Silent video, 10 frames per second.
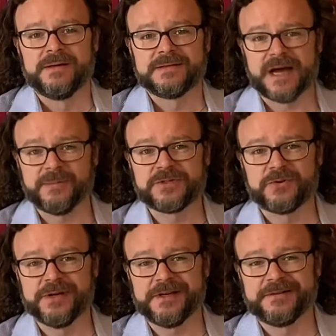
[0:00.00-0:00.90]
Tablas
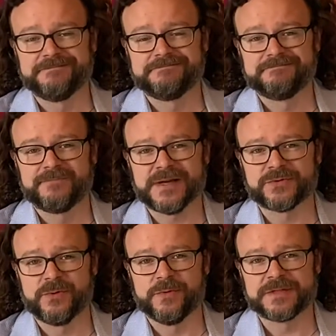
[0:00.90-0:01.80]
Creek, Paso
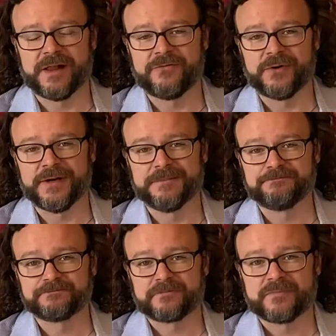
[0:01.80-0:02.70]
Robles, California.
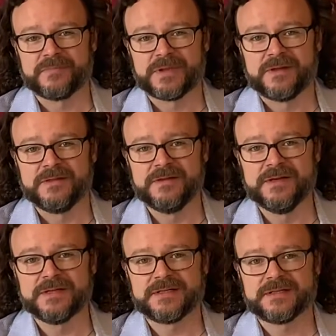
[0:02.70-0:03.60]

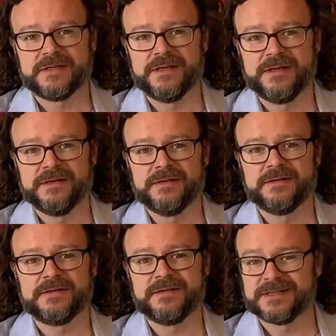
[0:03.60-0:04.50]
This
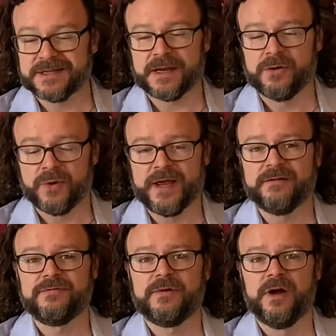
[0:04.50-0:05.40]
is the second wave
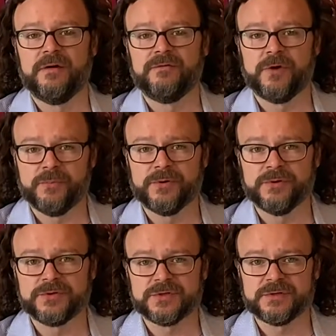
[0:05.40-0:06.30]
of Rhone
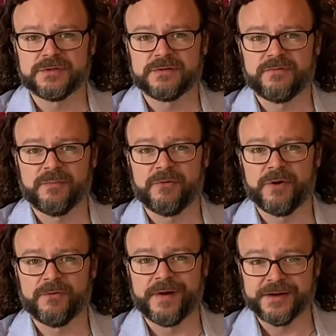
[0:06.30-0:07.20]
producers from the
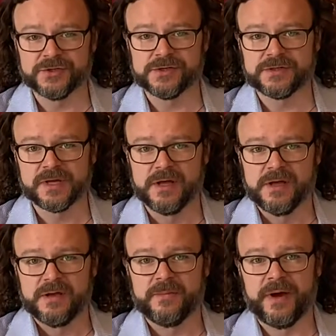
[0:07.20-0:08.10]
Rhone Rangers,
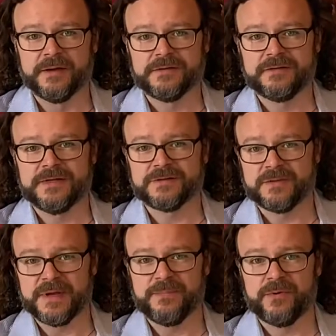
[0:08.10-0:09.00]
but these are the
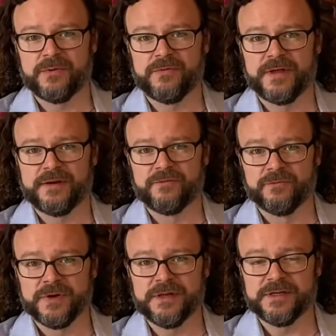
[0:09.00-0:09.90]
people that
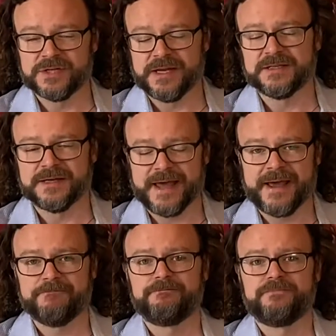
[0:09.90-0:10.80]
really changed the
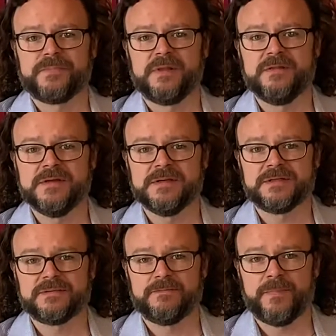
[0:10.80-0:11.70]
game.
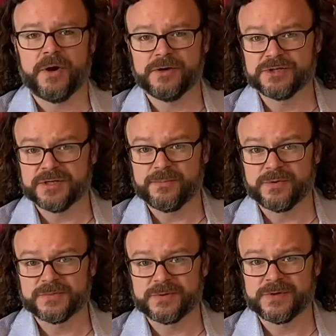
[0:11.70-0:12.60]
This partnership
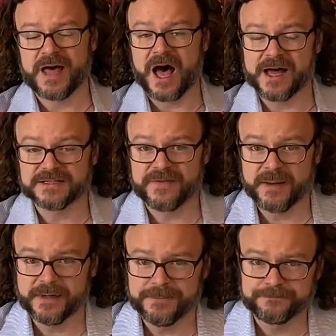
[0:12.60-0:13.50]
was between the Haas
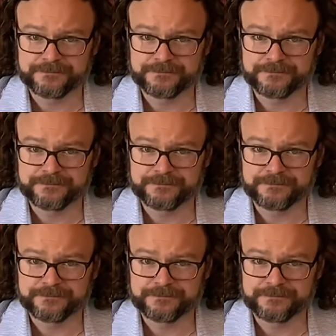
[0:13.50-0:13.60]
family.